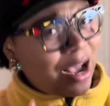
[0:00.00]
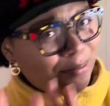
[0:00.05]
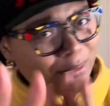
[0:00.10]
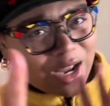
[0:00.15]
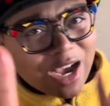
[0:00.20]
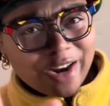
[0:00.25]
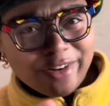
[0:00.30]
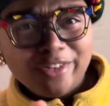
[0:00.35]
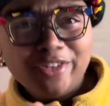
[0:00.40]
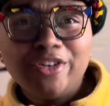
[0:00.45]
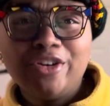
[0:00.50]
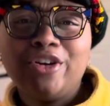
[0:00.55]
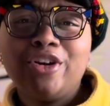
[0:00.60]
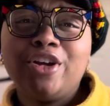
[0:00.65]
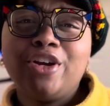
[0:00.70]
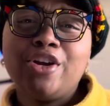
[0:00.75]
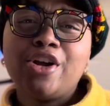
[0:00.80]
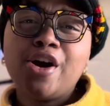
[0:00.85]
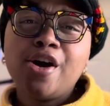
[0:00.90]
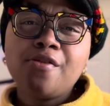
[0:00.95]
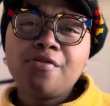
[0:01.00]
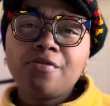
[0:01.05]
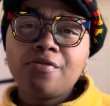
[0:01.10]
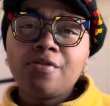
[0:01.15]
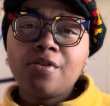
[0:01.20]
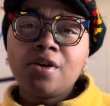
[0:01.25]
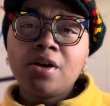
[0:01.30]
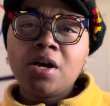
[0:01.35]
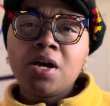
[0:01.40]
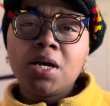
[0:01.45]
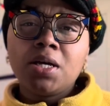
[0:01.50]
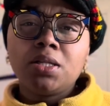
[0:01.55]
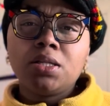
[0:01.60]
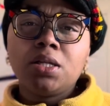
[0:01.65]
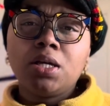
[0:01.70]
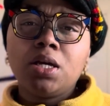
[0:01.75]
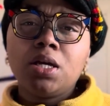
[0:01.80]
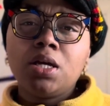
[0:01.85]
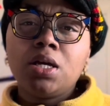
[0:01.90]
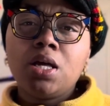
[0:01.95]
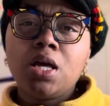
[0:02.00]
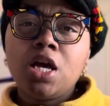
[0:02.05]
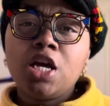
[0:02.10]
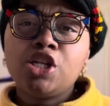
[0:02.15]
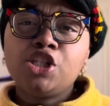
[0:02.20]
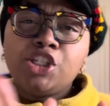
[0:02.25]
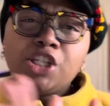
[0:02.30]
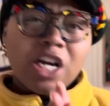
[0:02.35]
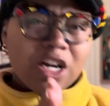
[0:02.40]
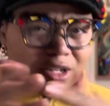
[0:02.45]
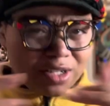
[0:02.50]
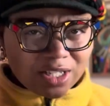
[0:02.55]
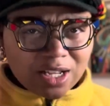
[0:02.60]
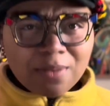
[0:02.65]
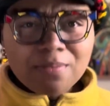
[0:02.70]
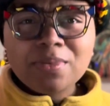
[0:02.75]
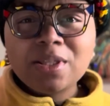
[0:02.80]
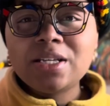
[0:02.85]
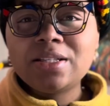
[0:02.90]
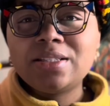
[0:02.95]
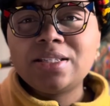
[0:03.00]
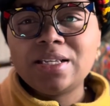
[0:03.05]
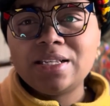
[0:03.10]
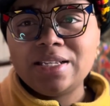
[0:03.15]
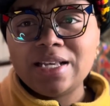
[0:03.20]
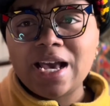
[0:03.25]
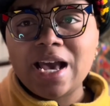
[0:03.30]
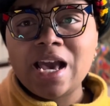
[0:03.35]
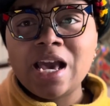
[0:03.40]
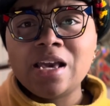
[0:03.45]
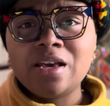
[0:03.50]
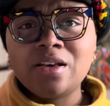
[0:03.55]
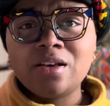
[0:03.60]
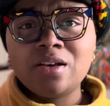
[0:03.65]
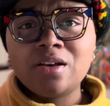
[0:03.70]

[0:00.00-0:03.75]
not good enough, share something today.